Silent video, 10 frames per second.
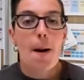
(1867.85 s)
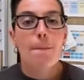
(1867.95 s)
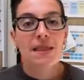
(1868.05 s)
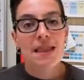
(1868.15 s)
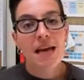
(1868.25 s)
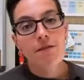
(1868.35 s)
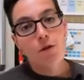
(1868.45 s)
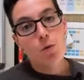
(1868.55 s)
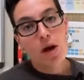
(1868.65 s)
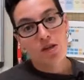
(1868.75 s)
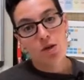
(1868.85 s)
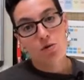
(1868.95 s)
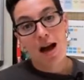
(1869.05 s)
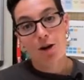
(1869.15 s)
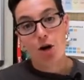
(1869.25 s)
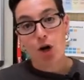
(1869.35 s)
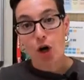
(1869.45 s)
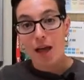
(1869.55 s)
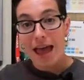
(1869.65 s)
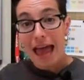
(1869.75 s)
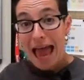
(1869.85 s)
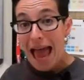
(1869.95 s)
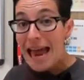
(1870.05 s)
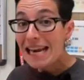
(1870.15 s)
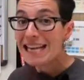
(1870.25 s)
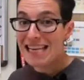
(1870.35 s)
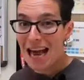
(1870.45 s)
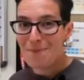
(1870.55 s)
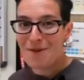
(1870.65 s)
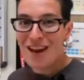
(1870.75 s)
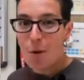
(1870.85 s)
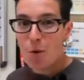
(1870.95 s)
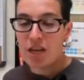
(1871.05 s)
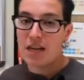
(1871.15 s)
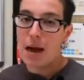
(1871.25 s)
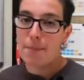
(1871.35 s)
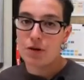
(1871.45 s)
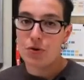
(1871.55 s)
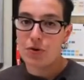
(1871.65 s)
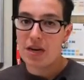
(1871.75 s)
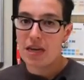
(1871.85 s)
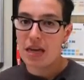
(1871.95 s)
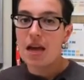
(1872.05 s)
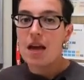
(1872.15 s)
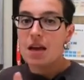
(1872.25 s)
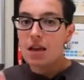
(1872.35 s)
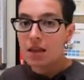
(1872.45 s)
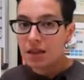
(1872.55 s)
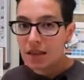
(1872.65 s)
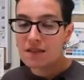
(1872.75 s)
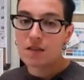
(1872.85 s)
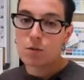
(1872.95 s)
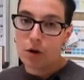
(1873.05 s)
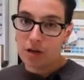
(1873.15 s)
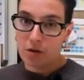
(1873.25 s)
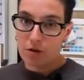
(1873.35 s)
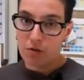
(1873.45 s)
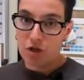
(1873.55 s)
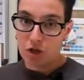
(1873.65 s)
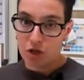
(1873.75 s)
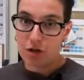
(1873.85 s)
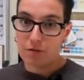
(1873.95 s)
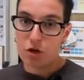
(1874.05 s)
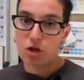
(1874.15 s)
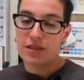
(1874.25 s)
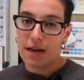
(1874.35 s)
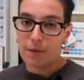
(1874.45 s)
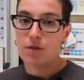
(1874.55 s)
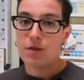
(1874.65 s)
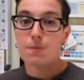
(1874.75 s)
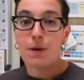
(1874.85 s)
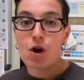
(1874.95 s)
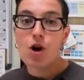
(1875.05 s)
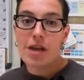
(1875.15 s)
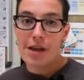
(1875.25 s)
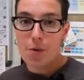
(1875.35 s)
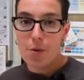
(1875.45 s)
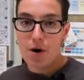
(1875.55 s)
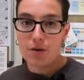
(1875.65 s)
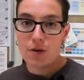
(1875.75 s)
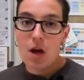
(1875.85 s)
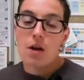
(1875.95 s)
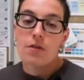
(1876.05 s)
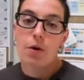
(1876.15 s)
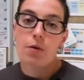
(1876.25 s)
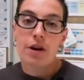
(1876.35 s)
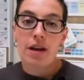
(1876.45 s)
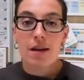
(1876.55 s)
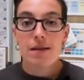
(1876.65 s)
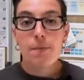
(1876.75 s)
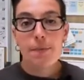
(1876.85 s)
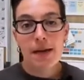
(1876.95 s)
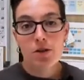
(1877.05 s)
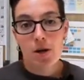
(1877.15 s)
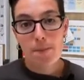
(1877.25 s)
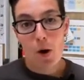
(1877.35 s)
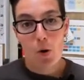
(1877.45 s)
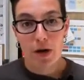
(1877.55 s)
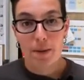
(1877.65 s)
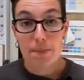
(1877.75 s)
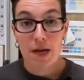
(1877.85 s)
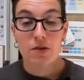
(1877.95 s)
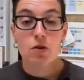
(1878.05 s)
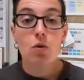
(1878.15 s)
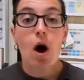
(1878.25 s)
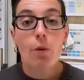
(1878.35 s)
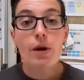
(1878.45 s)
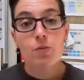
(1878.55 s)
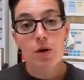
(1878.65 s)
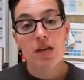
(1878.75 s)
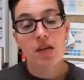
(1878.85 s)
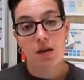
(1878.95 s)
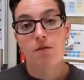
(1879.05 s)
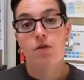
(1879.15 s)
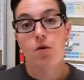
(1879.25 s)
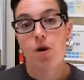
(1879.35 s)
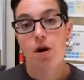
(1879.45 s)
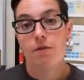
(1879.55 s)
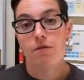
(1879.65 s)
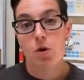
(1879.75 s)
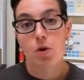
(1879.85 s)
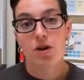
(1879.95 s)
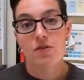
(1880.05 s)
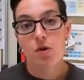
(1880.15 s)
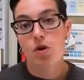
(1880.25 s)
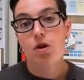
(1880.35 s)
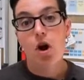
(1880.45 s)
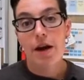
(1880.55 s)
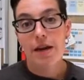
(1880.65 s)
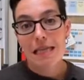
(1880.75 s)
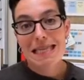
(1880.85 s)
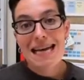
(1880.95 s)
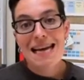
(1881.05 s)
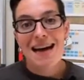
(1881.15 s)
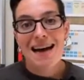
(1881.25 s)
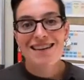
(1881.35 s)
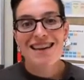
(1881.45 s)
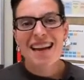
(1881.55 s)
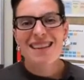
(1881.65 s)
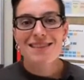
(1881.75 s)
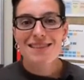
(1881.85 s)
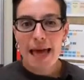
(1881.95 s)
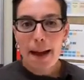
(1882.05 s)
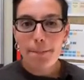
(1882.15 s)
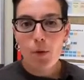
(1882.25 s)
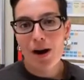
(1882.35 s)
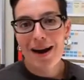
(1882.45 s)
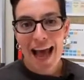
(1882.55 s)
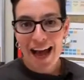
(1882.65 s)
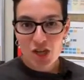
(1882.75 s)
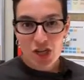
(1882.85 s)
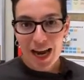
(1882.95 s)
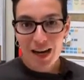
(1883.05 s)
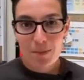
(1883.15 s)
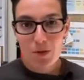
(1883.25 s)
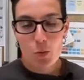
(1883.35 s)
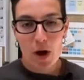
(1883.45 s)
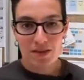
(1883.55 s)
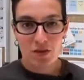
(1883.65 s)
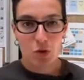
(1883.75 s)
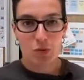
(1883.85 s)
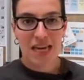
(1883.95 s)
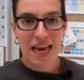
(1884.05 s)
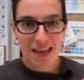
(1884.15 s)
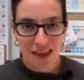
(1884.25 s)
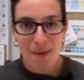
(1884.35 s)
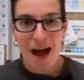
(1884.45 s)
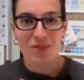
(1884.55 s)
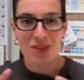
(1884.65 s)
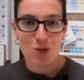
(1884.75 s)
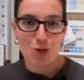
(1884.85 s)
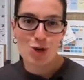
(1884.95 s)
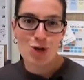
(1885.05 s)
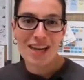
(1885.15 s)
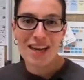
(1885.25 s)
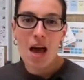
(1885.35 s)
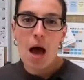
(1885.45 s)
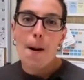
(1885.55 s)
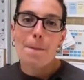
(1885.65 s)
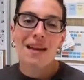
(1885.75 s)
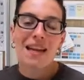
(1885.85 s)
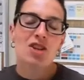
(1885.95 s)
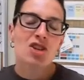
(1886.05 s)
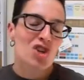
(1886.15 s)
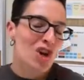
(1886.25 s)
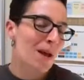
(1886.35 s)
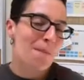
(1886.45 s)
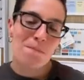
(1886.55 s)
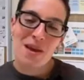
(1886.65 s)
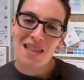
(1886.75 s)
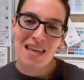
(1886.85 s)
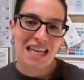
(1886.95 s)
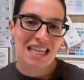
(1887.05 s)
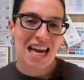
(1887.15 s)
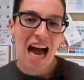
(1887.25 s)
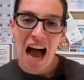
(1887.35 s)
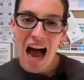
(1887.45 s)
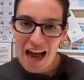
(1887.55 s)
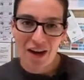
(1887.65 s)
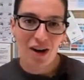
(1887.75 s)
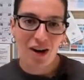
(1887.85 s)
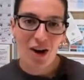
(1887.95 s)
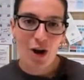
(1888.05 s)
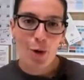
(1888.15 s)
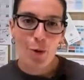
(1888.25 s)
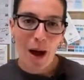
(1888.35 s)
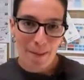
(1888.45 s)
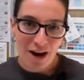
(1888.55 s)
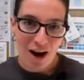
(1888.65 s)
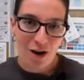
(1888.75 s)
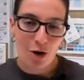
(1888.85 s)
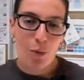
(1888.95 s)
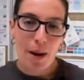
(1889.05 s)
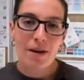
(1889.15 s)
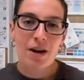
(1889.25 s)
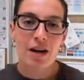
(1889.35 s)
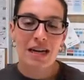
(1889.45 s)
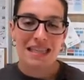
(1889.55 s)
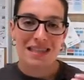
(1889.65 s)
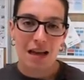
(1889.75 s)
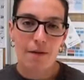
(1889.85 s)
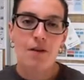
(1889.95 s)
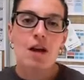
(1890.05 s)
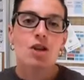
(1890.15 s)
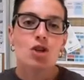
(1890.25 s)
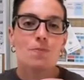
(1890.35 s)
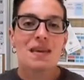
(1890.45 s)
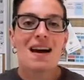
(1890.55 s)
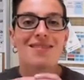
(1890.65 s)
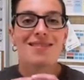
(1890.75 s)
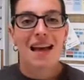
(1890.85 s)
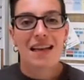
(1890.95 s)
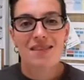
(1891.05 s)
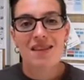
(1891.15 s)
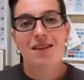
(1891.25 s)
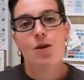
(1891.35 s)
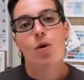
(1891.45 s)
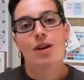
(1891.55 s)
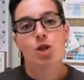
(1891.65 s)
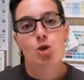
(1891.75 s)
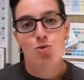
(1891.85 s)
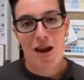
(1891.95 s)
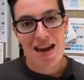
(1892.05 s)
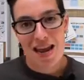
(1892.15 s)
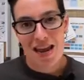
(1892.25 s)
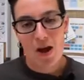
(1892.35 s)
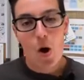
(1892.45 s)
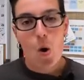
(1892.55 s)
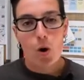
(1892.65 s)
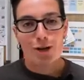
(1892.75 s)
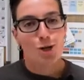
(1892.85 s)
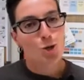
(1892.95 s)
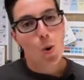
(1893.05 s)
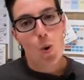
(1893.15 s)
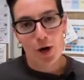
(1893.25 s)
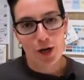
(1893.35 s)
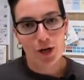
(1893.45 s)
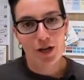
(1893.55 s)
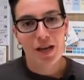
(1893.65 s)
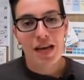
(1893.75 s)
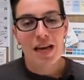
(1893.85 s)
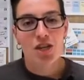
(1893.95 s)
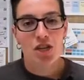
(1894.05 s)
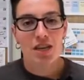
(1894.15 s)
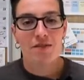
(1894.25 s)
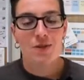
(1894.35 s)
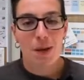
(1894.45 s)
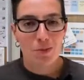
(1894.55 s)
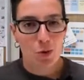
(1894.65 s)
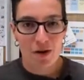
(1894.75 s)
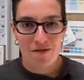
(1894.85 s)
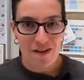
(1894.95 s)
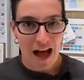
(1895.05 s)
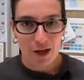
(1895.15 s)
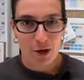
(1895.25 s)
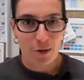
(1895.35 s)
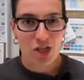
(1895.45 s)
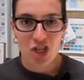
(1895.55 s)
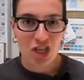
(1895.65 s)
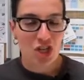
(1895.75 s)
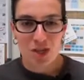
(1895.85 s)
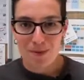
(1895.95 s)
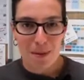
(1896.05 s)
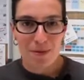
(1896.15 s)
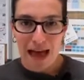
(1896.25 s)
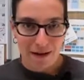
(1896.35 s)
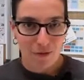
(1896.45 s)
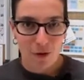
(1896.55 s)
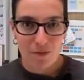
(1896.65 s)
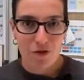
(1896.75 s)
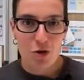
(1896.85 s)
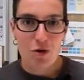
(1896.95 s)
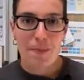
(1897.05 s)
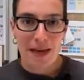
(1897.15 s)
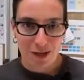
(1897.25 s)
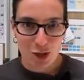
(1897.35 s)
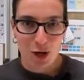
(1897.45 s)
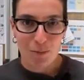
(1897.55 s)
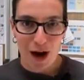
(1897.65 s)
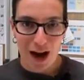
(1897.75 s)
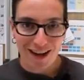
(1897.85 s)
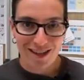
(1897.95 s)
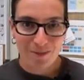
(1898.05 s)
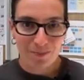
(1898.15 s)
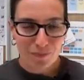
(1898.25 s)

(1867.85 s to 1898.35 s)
But then if you want to conquer any type of networking opportunity, this is what you should do. You should sign up for this bigger e-course. So there is a pitch component because you always want to give your viewers or your audience a next step or an action item. You want to take them on this journey, but it shouldn't be the entire webinar. Your webinar in itself should be a lesson or a training or a tutorial. It should give some sort of value. It shouldn't just be a platform for you to pitch your product.